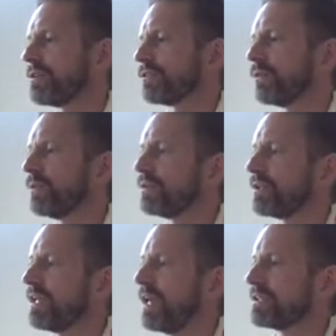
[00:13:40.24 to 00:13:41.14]
So we're
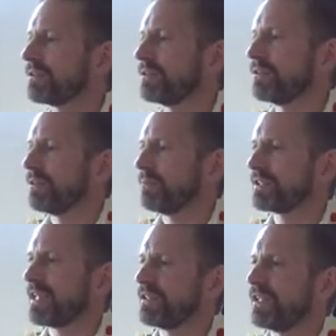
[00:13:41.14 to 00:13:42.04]
looking at
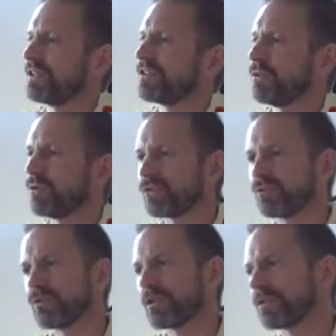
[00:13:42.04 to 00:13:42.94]
Patanjali's Yoga
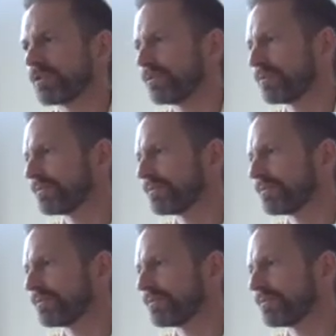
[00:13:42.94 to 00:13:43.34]
Sutras,